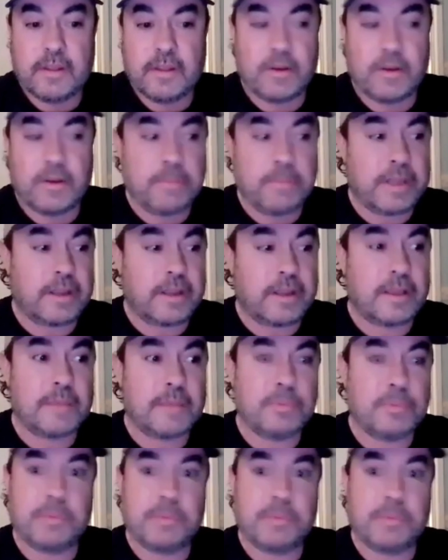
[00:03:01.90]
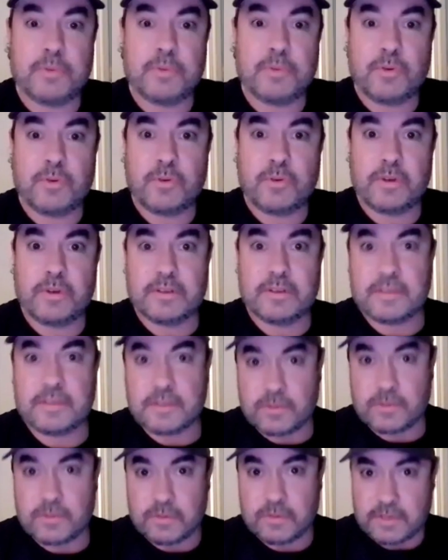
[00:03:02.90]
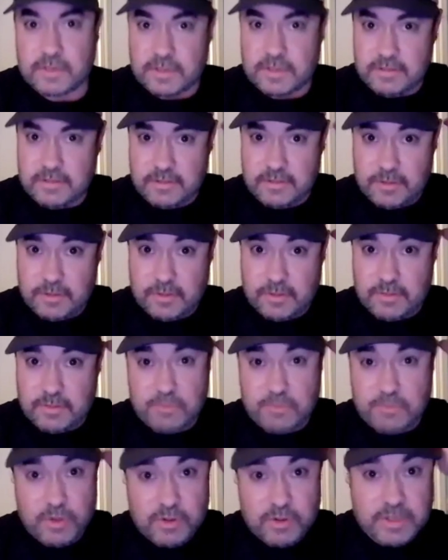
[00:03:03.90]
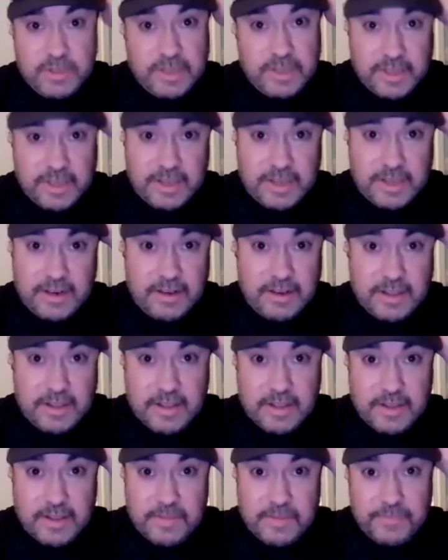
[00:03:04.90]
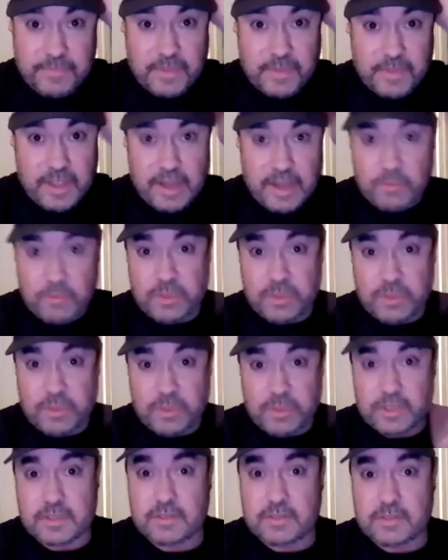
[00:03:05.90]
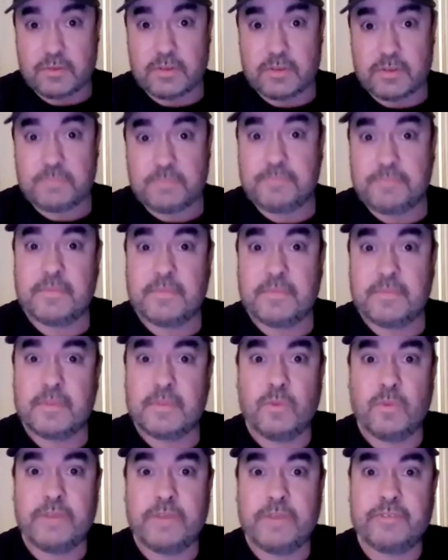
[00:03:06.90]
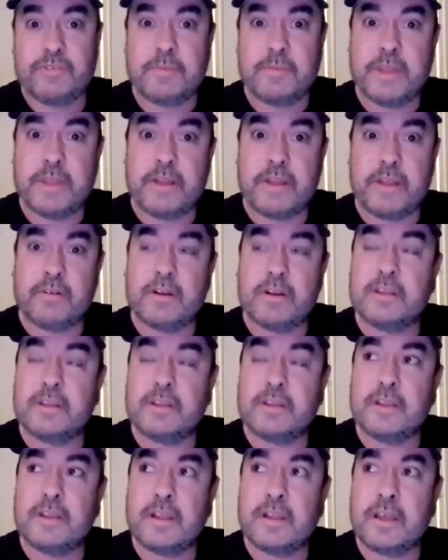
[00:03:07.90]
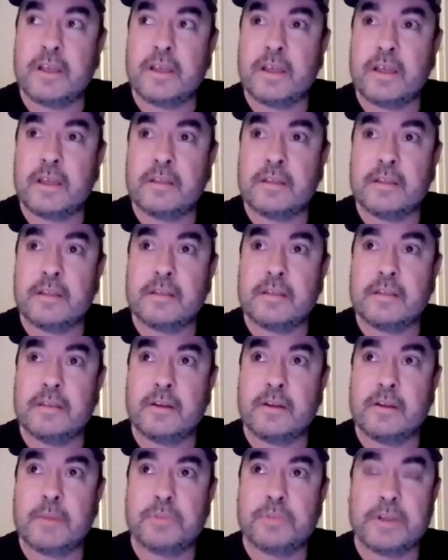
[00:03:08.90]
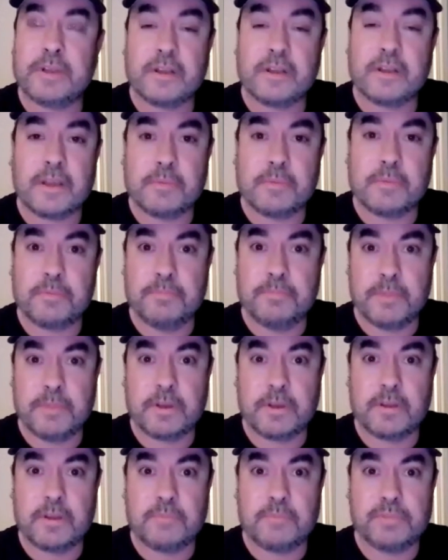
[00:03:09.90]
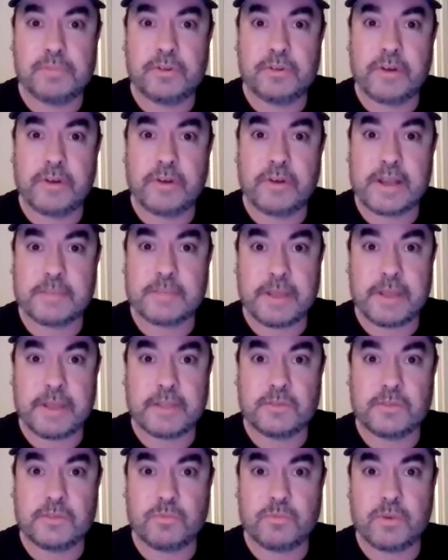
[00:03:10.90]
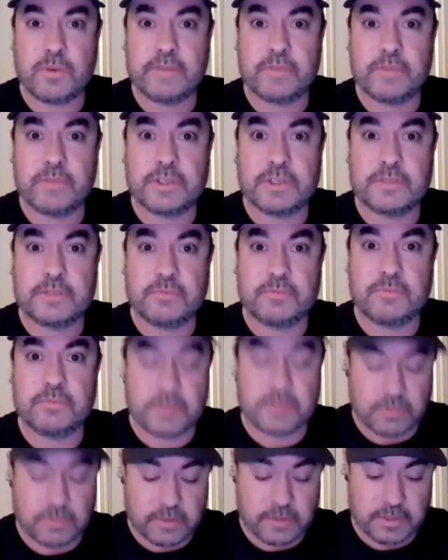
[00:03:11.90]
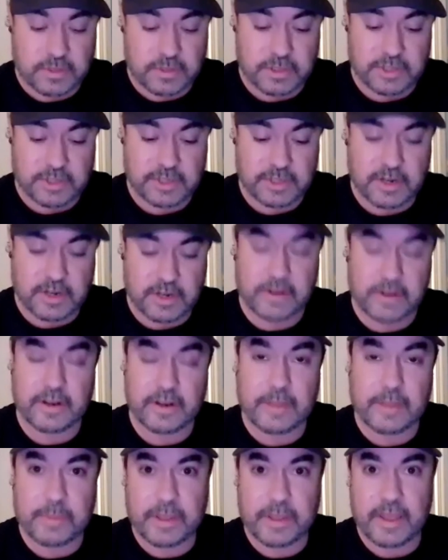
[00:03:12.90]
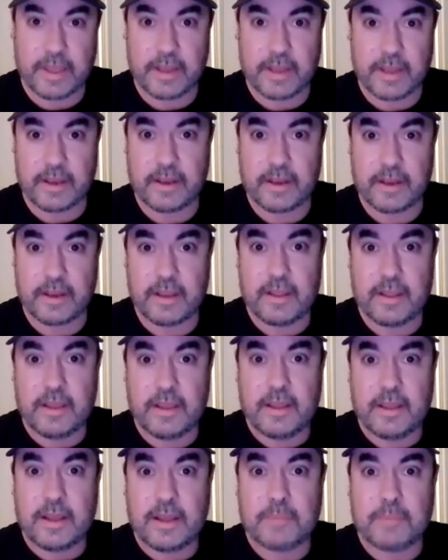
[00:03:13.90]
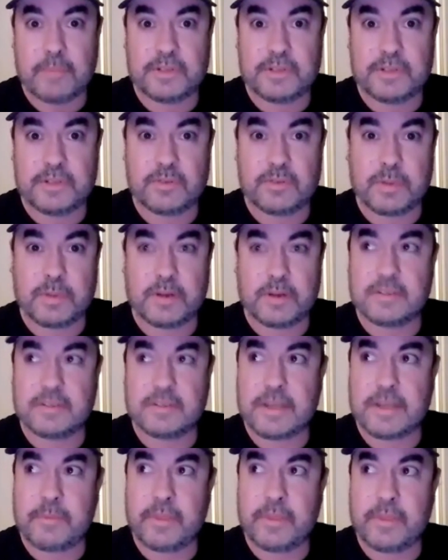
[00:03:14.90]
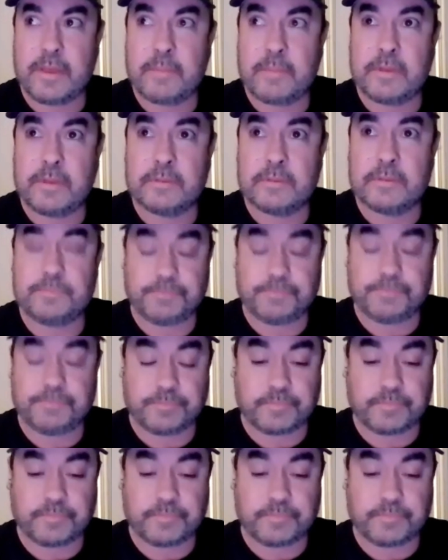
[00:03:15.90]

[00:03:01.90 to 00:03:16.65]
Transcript: I met a couple of people who are into the sort of music, and we just sort of went from there, really. And I played in a couple of good bluegrass bands, one of which we sort of just started up again, and I played sort of part time with them, and